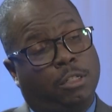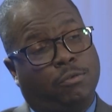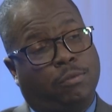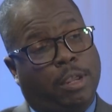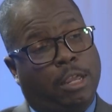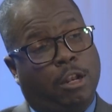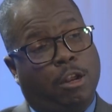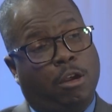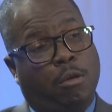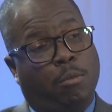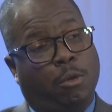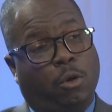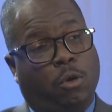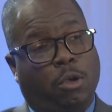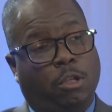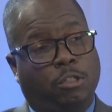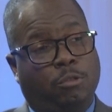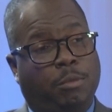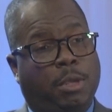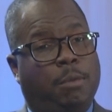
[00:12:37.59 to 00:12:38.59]
radar
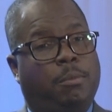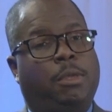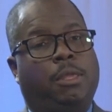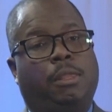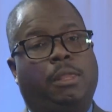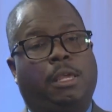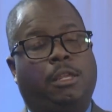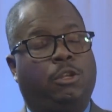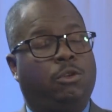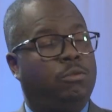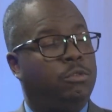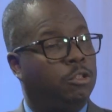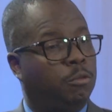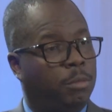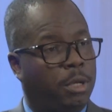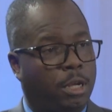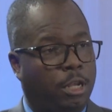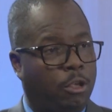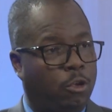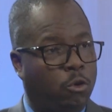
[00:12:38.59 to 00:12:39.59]
because maybe they knew
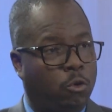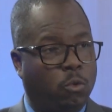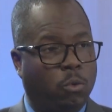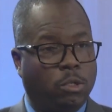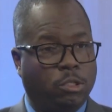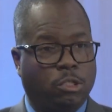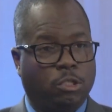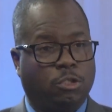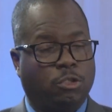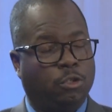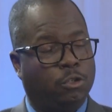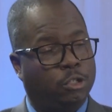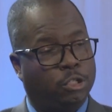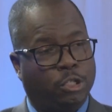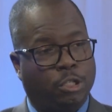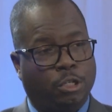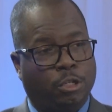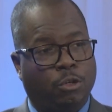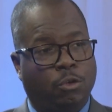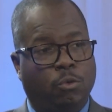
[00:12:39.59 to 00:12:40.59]
somebody who was a
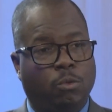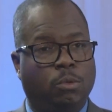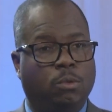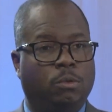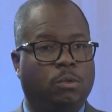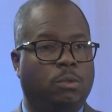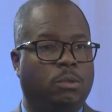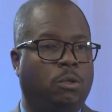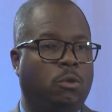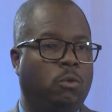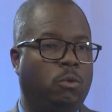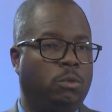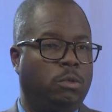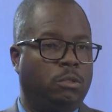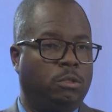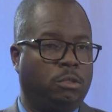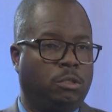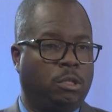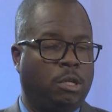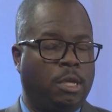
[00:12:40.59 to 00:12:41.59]
surgeon, who
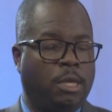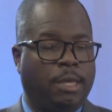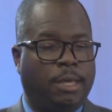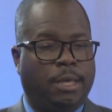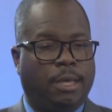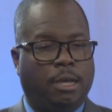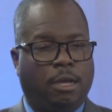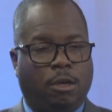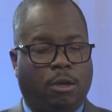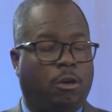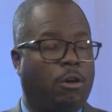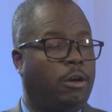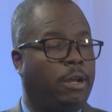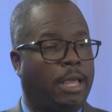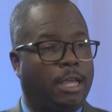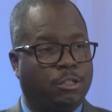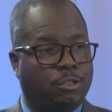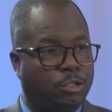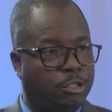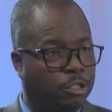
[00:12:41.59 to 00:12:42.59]
was a
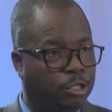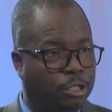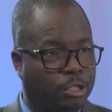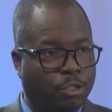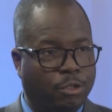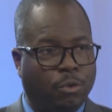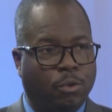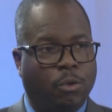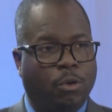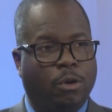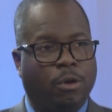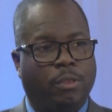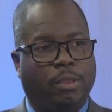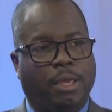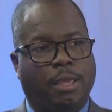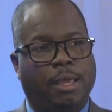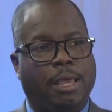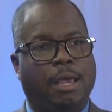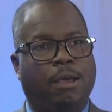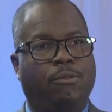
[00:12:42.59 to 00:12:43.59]
cardiac surgeon, or
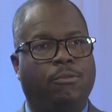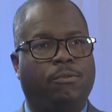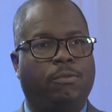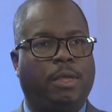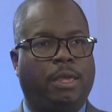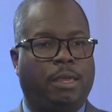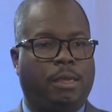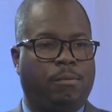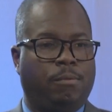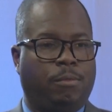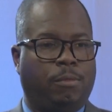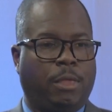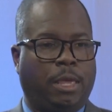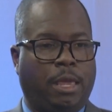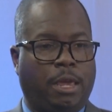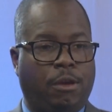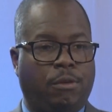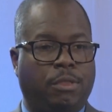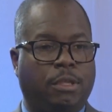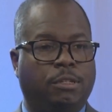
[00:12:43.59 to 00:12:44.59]
they
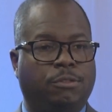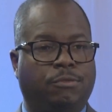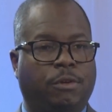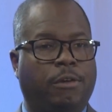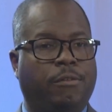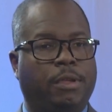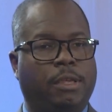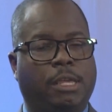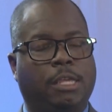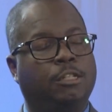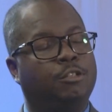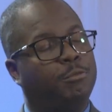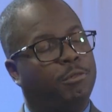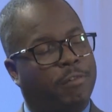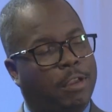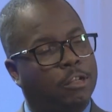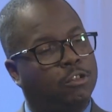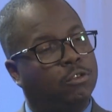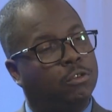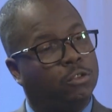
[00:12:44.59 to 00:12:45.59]
hear these very
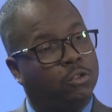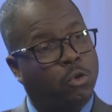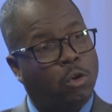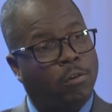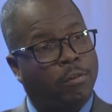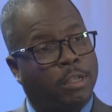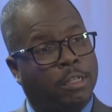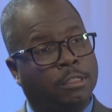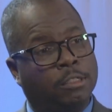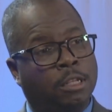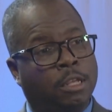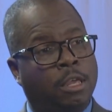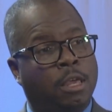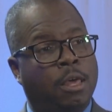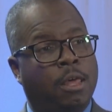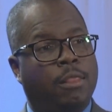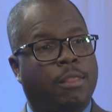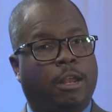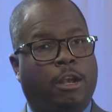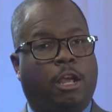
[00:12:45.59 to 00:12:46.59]
inspirational stories that are